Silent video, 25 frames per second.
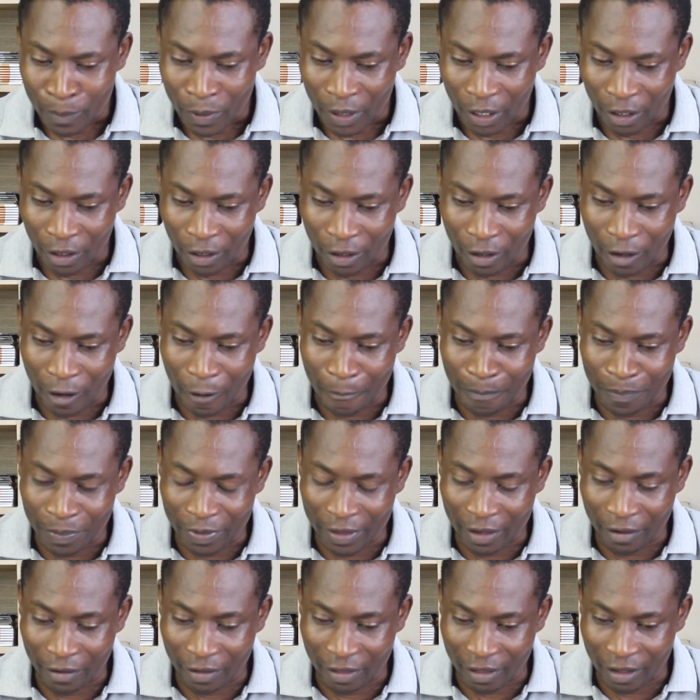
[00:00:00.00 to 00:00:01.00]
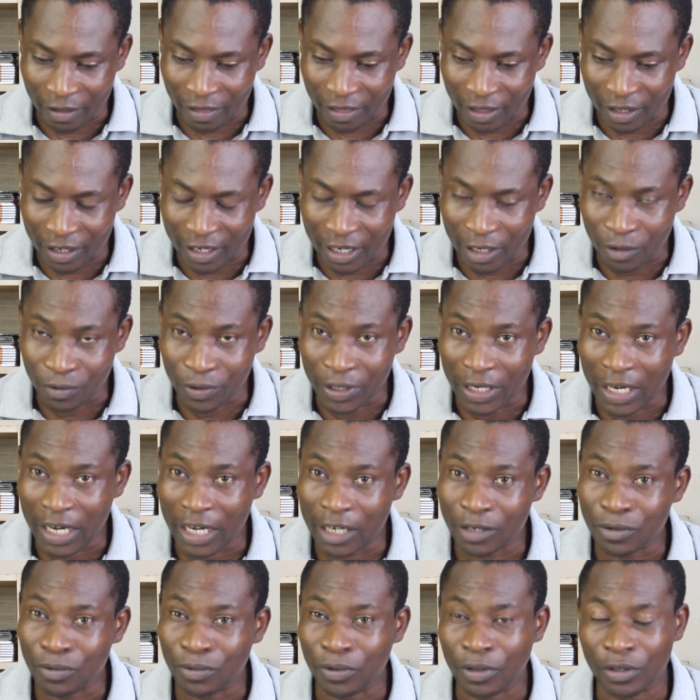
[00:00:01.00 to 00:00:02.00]
You know, the thing that we
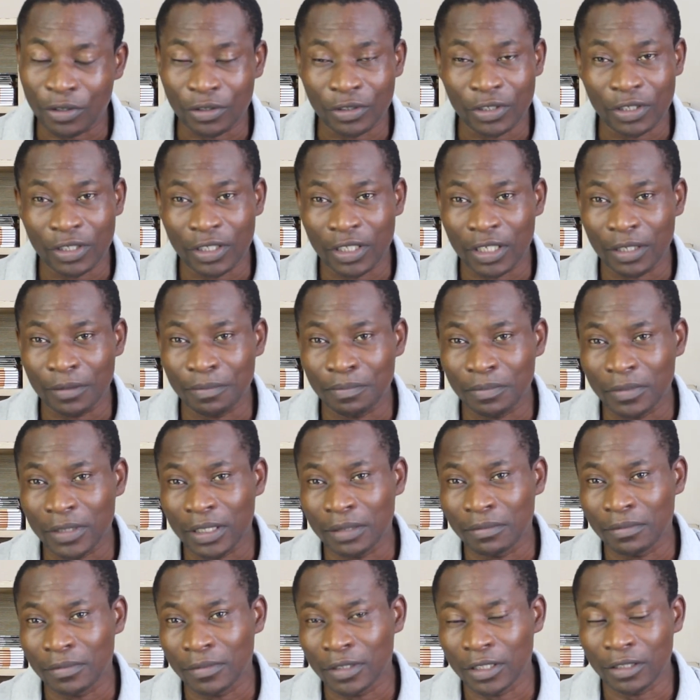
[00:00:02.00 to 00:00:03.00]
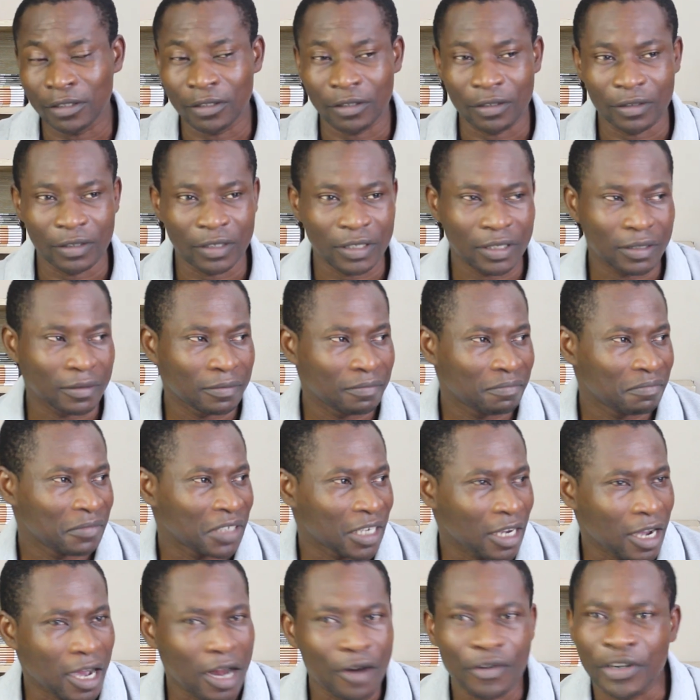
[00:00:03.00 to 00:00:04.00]
had was the
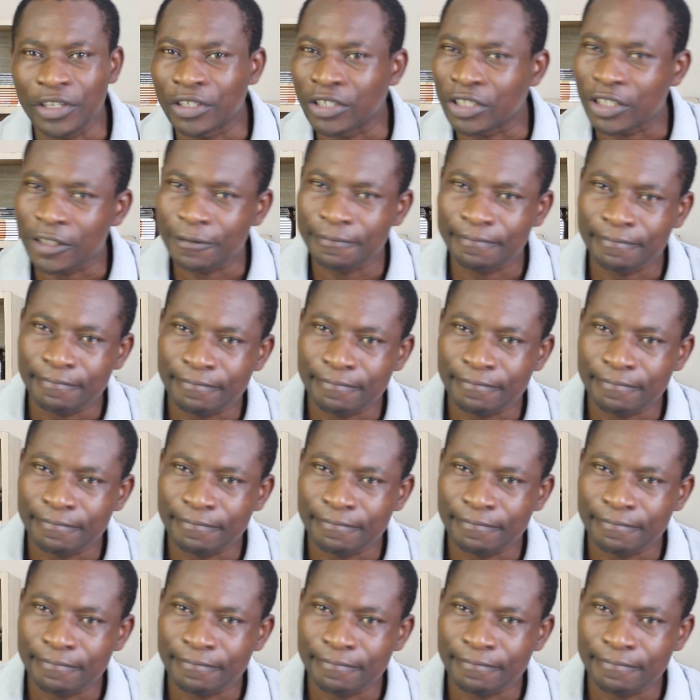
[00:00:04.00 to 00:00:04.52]
courage